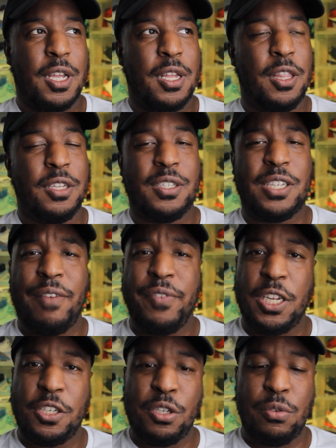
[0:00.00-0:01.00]
the
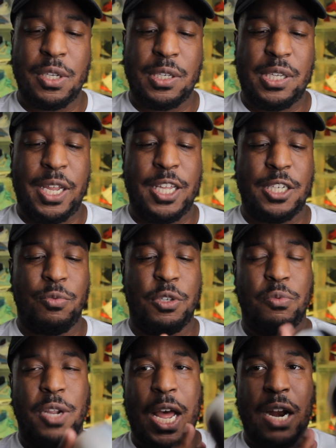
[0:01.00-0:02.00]
72 and 10s, which
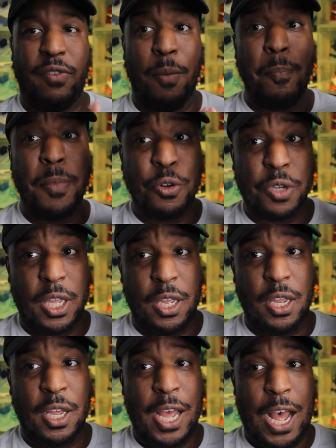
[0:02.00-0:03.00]
were kind of a
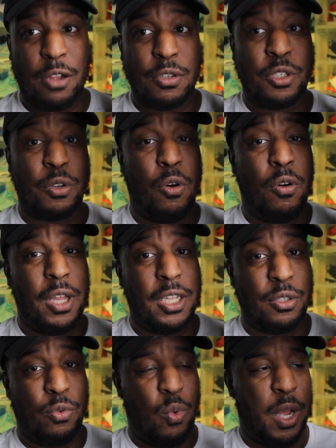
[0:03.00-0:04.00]
milky outsole
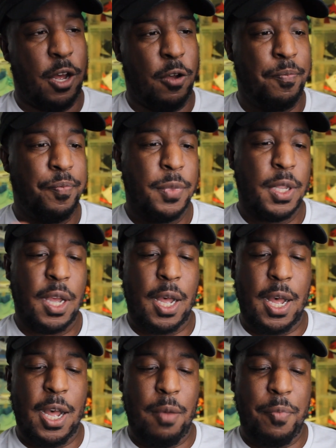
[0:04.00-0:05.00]
as well.
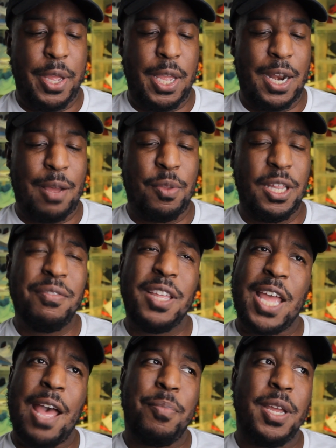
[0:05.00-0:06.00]
And I believe the
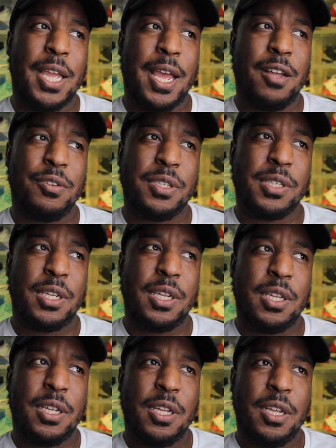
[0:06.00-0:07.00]
cap and gowns,
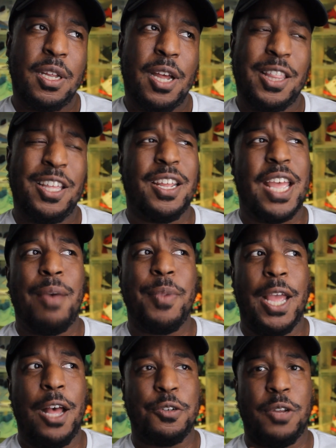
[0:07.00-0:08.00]
I think the cap and
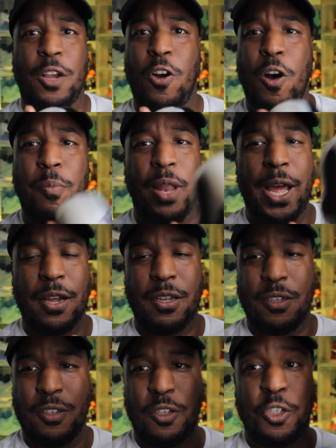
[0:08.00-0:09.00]
gowns are like all black.
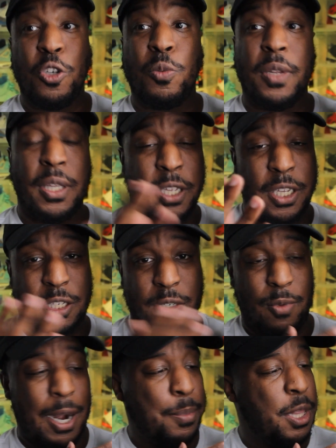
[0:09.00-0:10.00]
Jubilees is
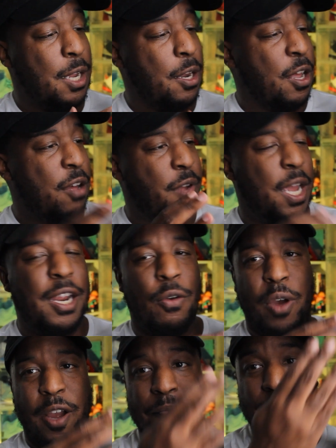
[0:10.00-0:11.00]
what I'm thinking of.
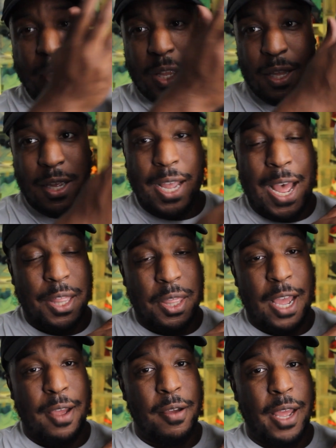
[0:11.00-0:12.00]
Anyway, you got
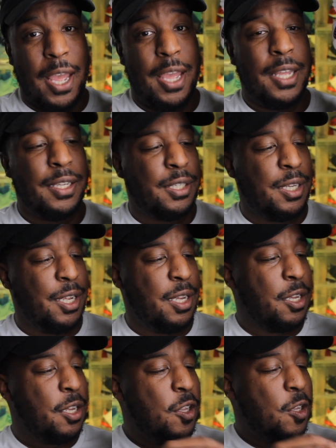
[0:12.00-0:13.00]
that hazy
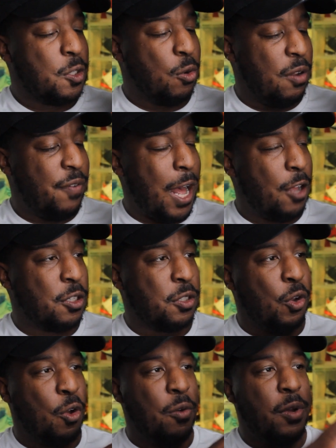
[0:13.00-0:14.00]
sort of
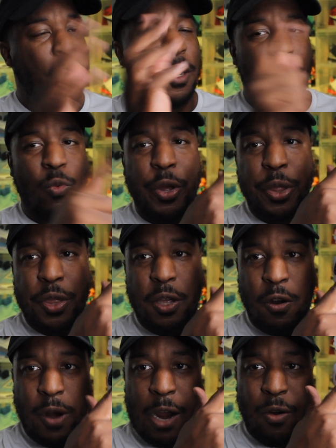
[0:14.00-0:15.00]
outsole with
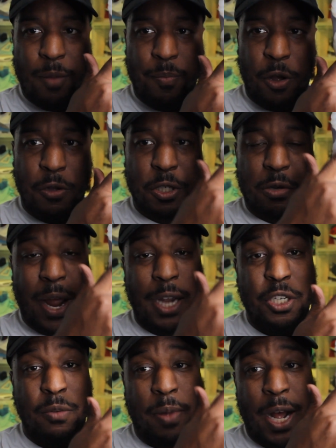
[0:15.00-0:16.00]
your herringbone
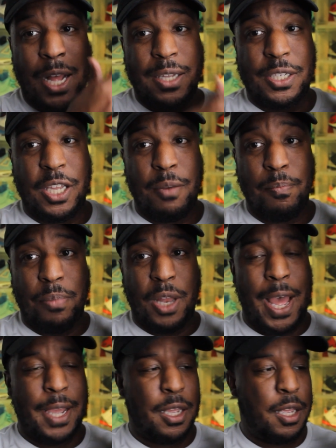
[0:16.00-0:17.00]
traction pods in
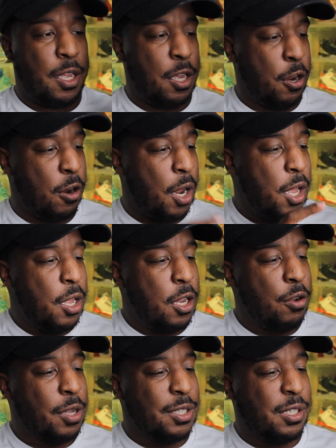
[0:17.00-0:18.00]
black here.
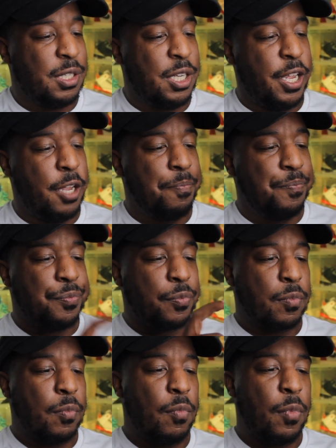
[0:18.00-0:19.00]
You can see
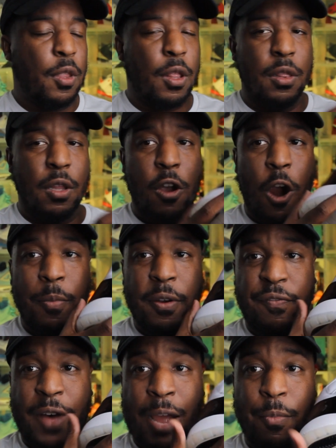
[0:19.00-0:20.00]
the carbon
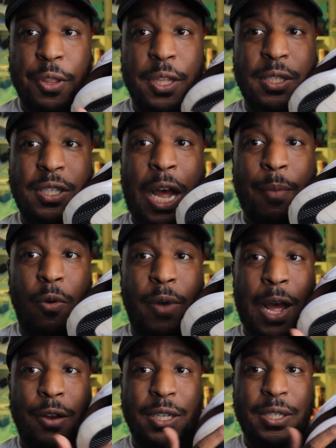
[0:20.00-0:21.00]
fiber this time
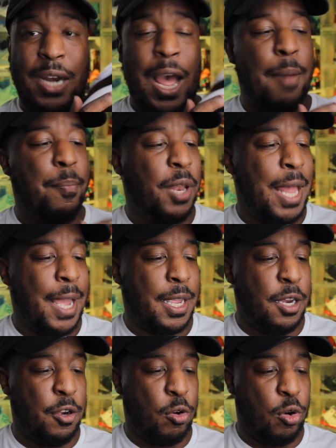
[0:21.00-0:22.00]
around is not black
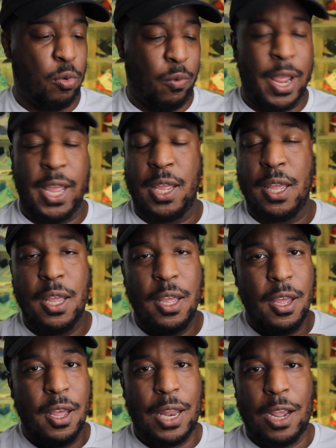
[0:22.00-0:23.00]
and gray
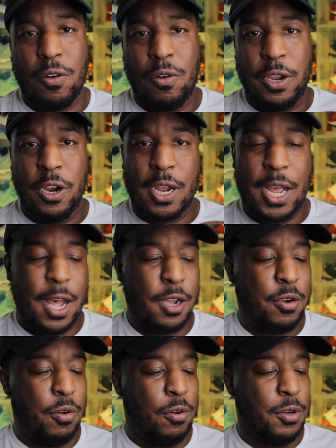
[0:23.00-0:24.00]
like on your
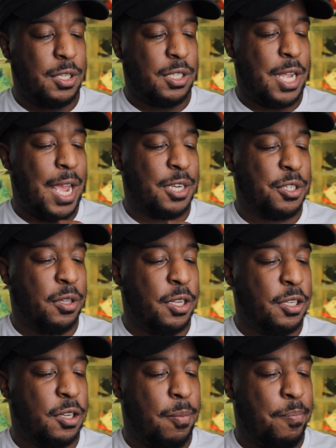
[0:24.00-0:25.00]
Concords. It's
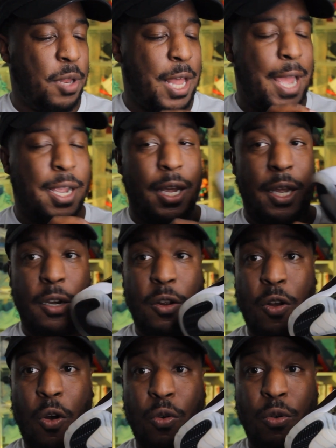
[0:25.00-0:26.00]
actually black and
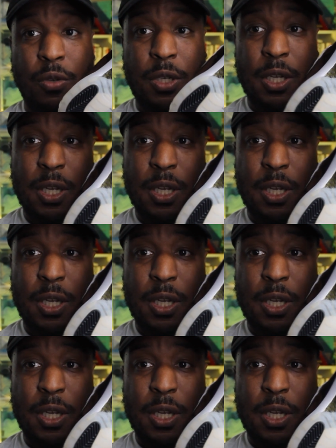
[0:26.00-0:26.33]
gold.